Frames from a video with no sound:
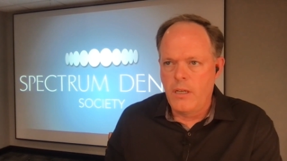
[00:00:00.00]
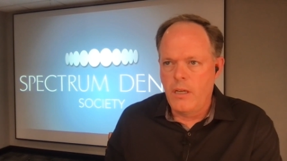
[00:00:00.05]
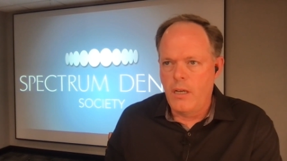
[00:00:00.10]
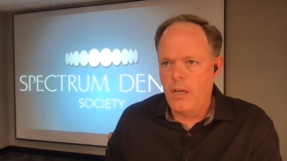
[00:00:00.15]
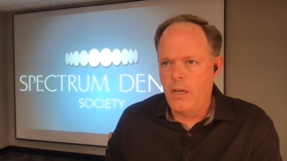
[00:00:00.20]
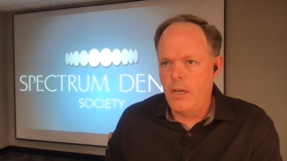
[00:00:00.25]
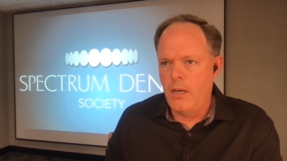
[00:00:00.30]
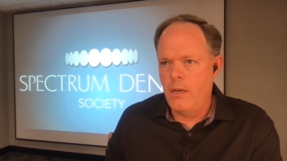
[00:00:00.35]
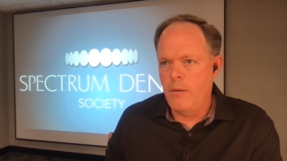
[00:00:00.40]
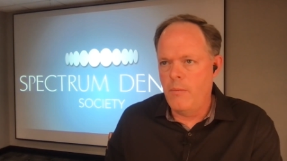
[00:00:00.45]

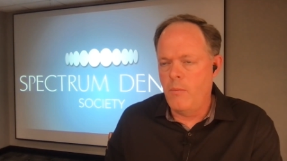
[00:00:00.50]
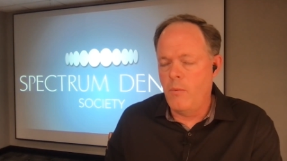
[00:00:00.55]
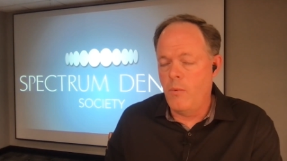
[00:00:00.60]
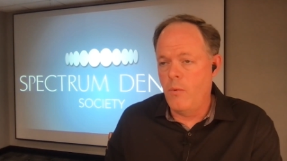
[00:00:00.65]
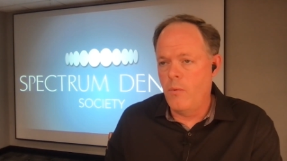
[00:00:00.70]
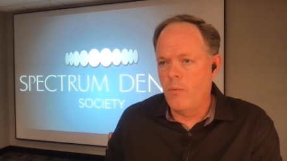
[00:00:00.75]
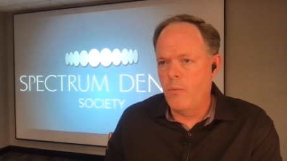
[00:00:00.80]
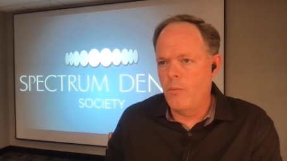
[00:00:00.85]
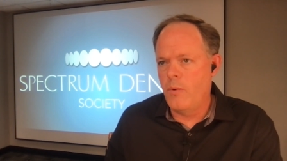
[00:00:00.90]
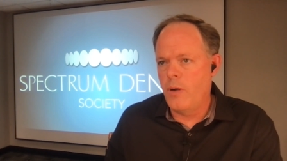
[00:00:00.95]

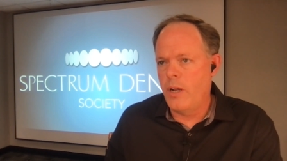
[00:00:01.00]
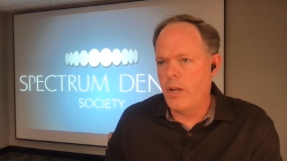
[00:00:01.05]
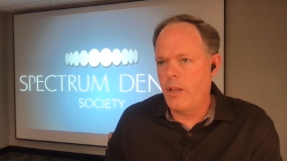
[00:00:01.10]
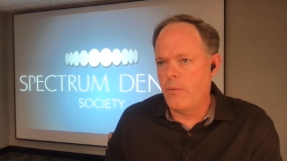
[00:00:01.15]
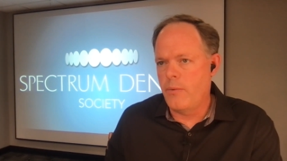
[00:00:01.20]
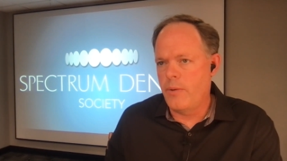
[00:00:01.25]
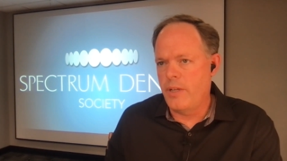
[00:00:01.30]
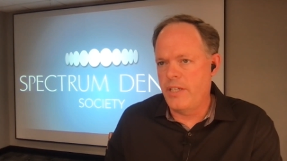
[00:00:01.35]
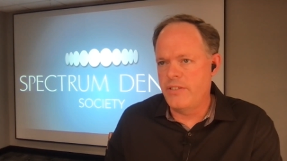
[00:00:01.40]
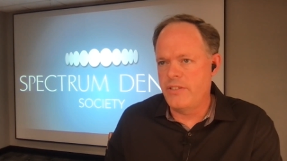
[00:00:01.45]
One of
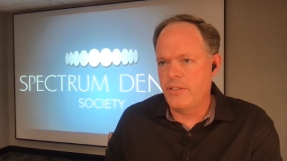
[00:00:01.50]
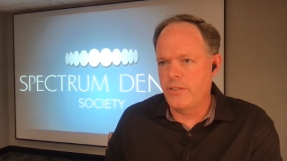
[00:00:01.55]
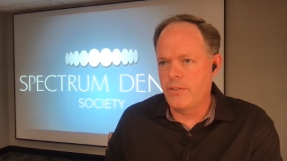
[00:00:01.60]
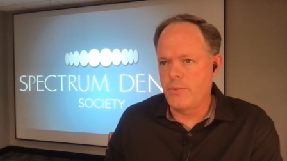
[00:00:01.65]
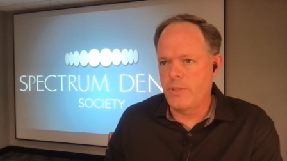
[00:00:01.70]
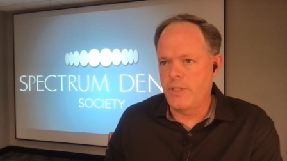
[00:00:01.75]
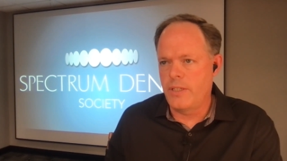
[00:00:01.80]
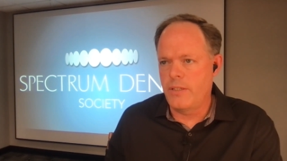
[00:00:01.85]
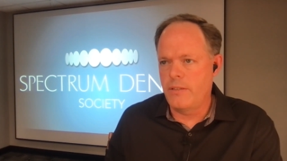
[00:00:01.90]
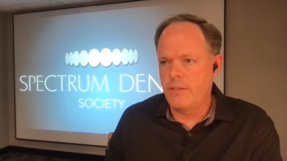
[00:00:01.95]
the reasons
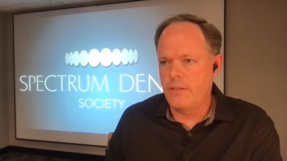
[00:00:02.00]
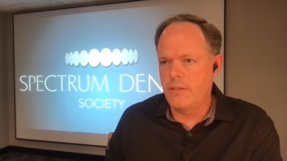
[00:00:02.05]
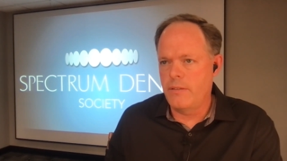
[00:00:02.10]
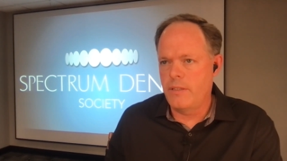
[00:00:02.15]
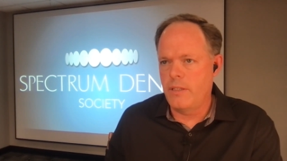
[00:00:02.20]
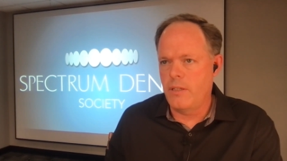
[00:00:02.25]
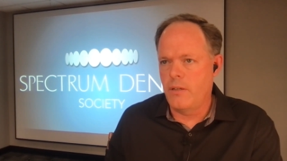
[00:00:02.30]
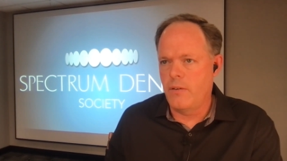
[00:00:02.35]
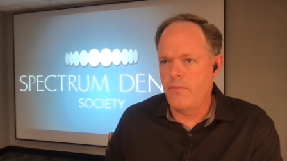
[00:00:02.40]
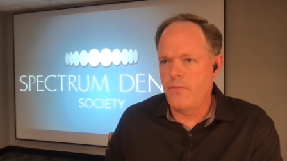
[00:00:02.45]

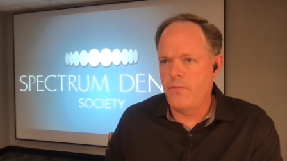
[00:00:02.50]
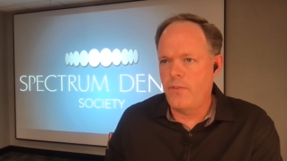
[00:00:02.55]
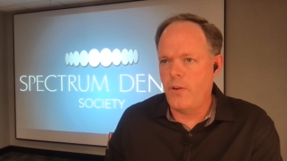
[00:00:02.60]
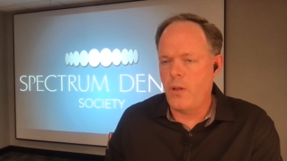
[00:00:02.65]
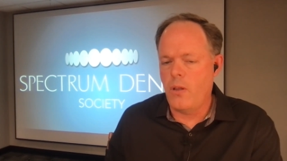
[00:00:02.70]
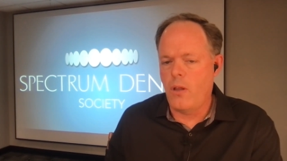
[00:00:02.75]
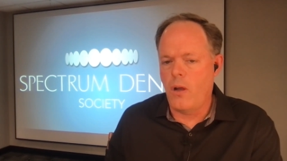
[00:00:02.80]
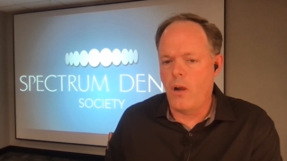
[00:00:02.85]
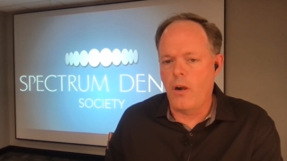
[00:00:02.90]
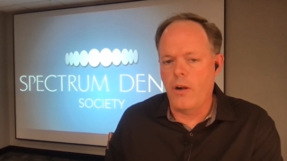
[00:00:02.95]

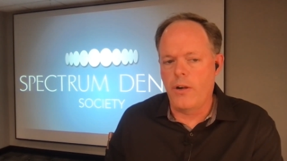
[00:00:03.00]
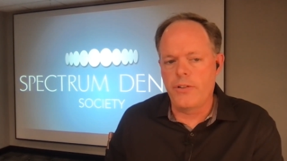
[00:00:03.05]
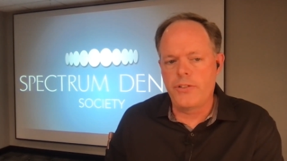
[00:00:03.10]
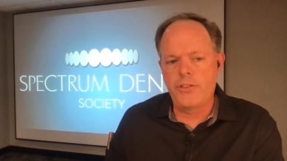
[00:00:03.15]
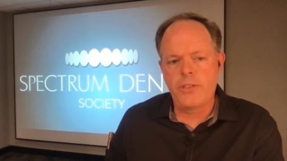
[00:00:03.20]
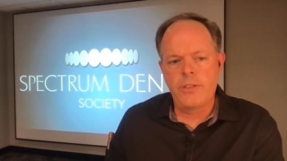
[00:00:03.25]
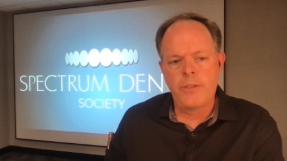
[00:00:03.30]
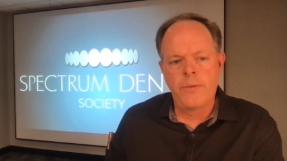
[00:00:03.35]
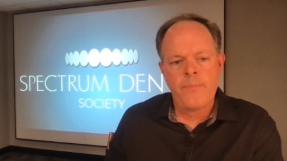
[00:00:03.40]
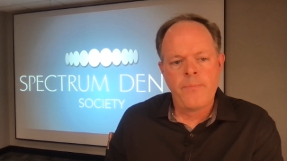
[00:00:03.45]
full
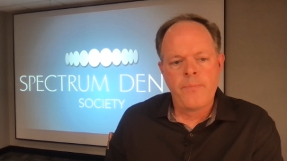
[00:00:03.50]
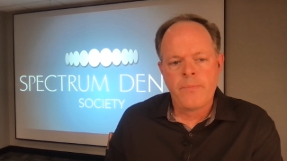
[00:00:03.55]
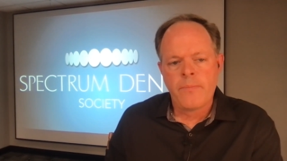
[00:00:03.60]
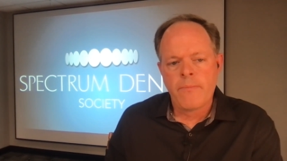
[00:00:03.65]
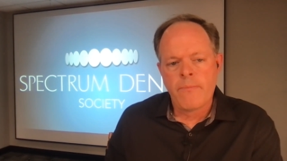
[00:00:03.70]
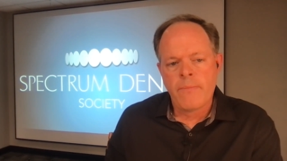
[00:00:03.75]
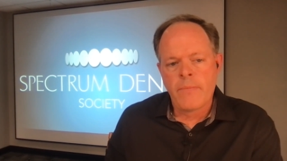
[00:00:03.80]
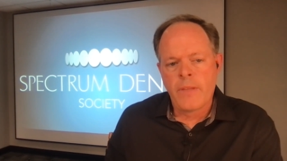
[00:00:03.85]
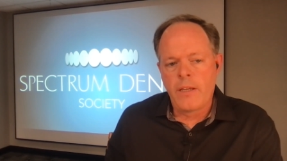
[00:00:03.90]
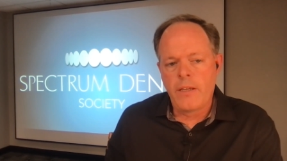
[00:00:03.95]
arch,
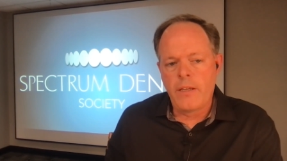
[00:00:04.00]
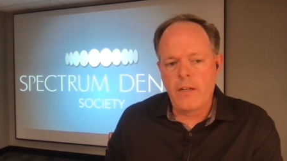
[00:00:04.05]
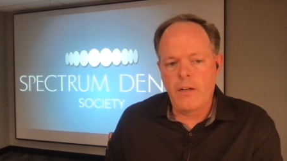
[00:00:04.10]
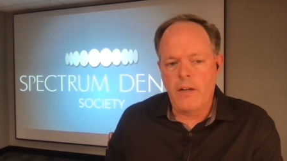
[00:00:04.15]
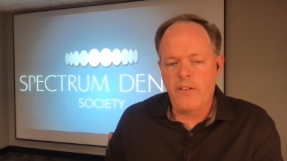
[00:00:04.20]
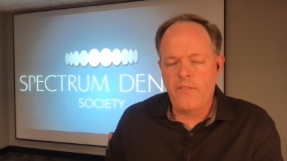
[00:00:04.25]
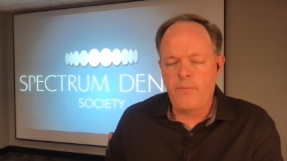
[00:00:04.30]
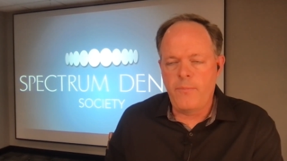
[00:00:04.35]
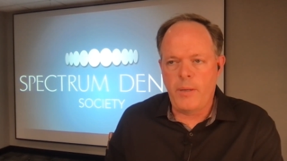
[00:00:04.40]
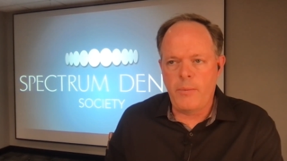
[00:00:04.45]

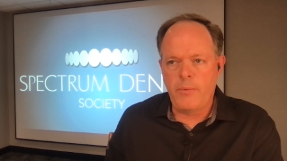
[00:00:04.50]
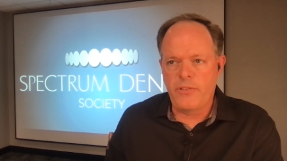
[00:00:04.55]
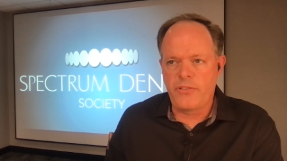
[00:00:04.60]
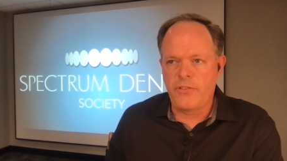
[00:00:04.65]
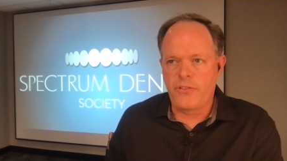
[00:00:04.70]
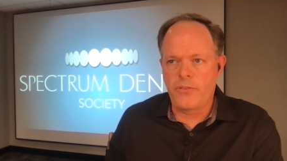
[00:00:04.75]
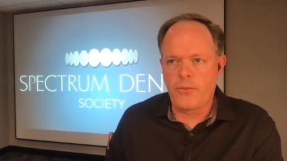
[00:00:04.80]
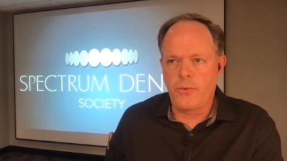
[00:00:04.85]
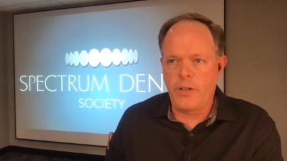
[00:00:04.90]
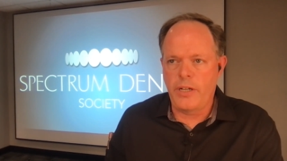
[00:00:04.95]
I've published
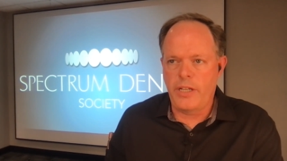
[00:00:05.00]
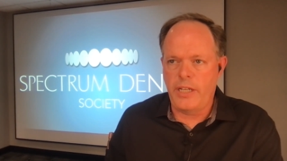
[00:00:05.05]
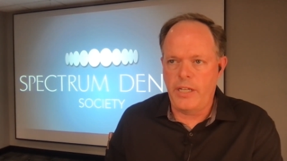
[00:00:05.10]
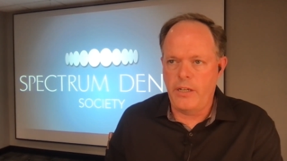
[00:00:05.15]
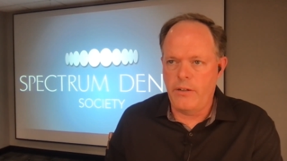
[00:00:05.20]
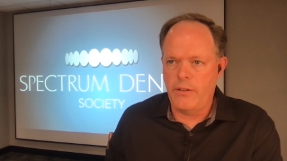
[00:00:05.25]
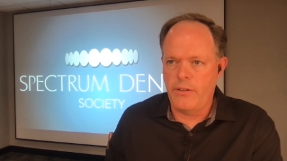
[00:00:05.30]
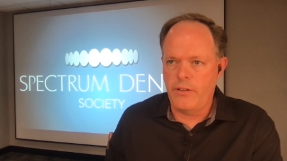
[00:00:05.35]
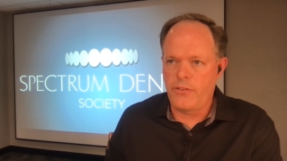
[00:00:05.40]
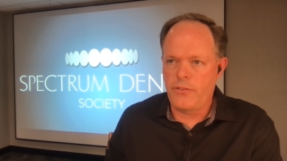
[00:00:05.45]
the
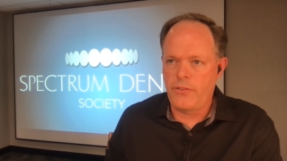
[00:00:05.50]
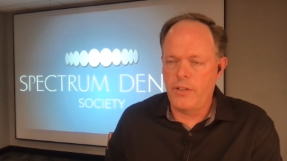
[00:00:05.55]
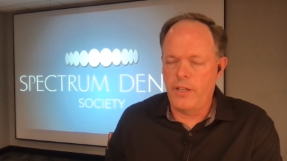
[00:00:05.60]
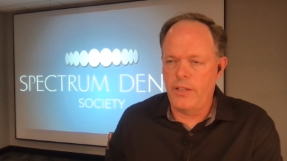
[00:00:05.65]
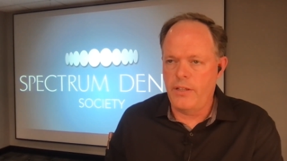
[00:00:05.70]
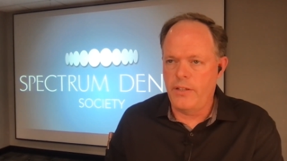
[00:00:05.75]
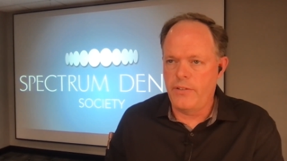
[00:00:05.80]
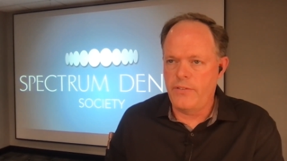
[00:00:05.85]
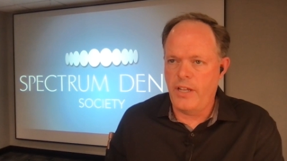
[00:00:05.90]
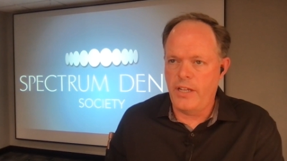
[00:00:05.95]
20-year
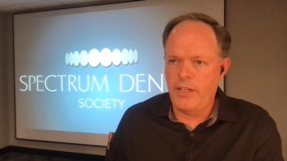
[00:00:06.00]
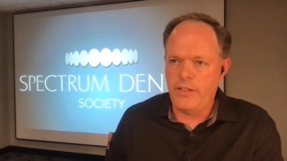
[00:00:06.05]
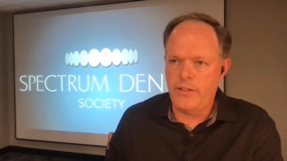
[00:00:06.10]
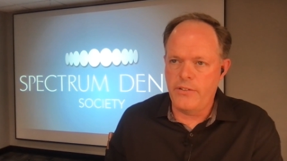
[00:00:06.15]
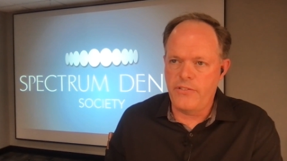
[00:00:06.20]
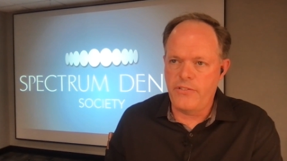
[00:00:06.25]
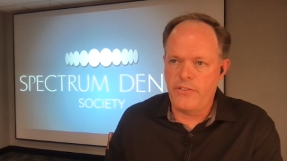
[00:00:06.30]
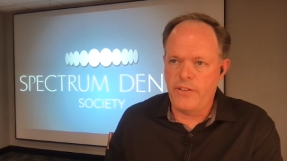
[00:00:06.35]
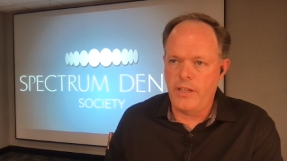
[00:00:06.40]
and the 10-year